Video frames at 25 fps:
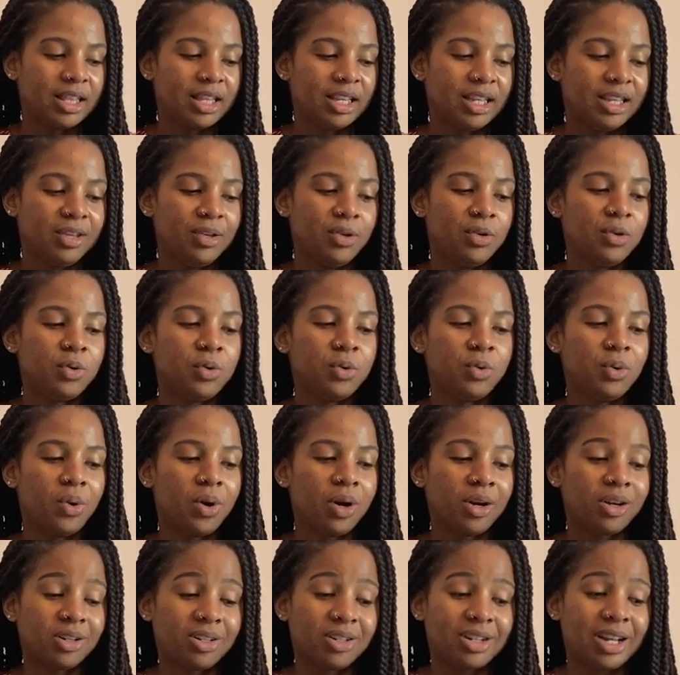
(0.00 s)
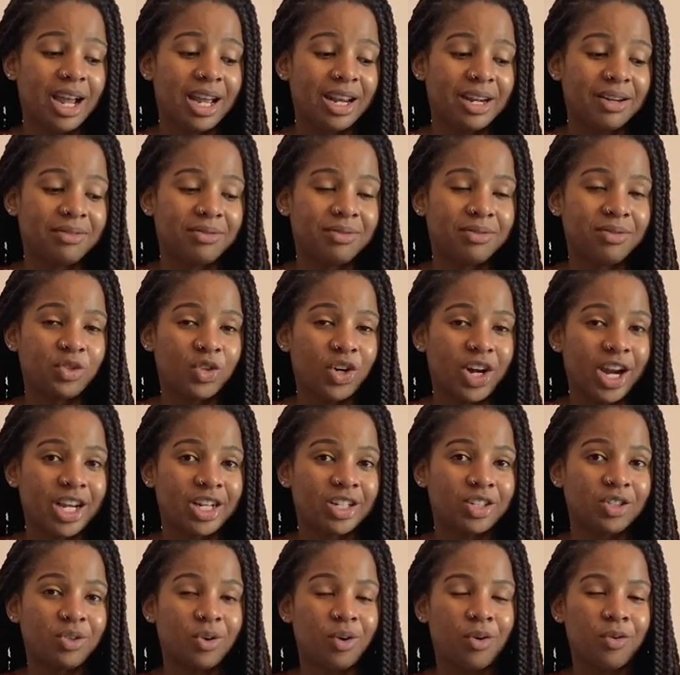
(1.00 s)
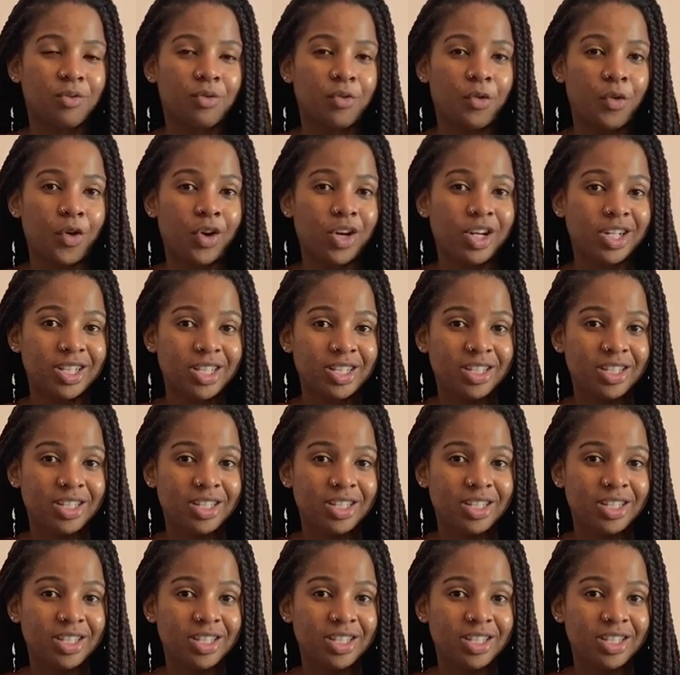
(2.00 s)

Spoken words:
you are kind of trying to avoid